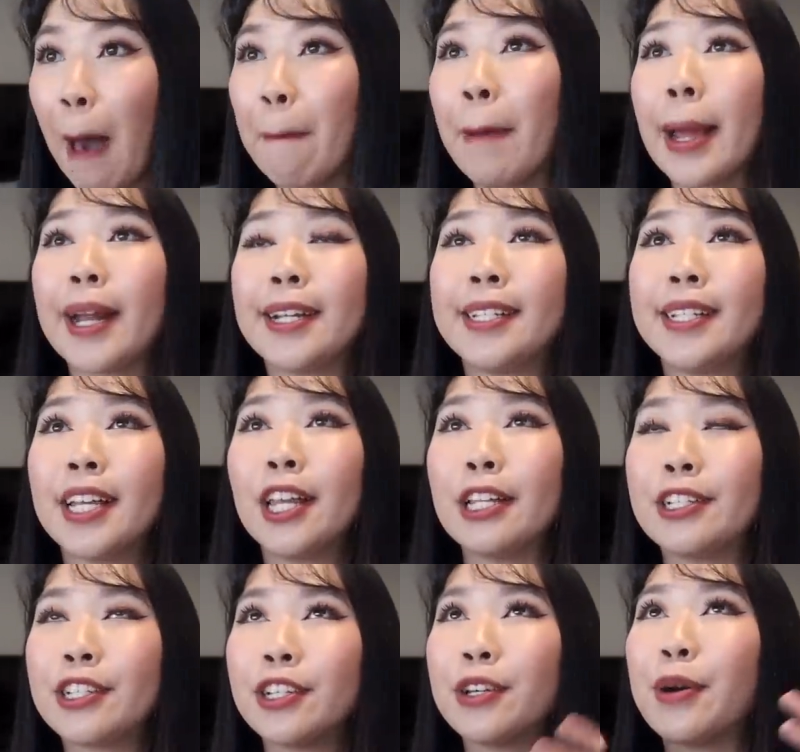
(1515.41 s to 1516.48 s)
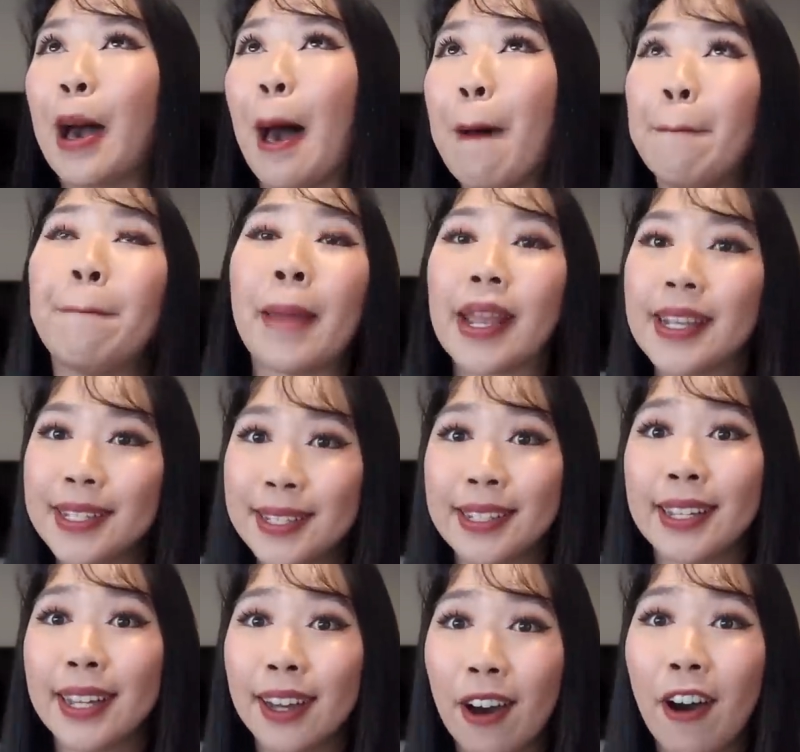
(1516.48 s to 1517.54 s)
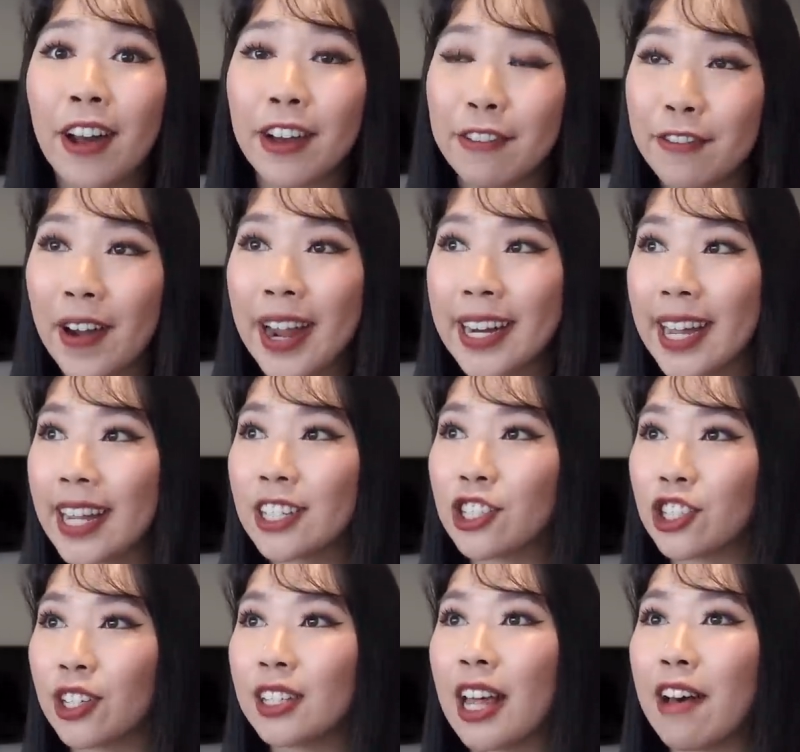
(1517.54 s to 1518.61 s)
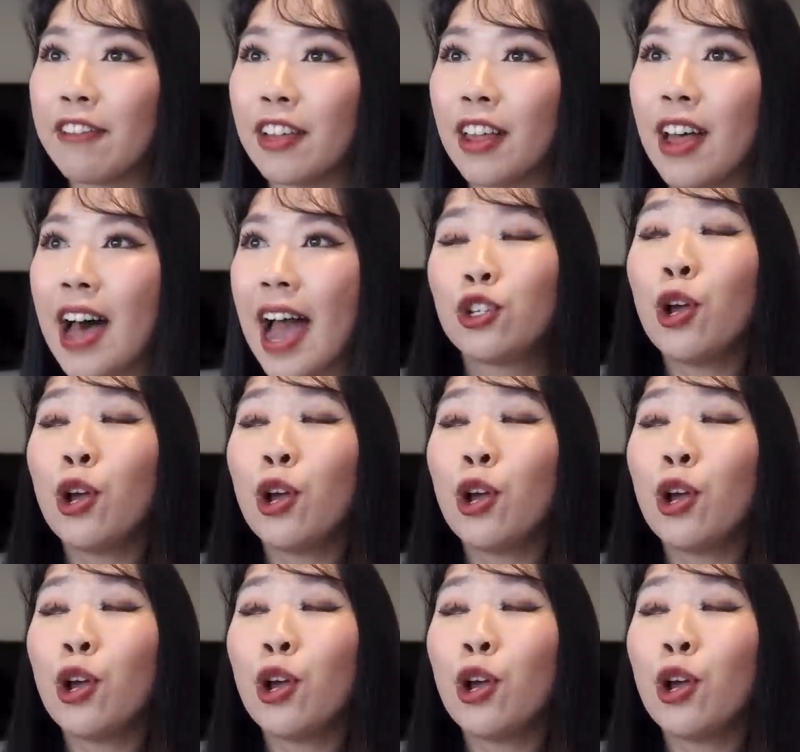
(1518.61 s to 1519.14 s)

might still do amazing on a financial level.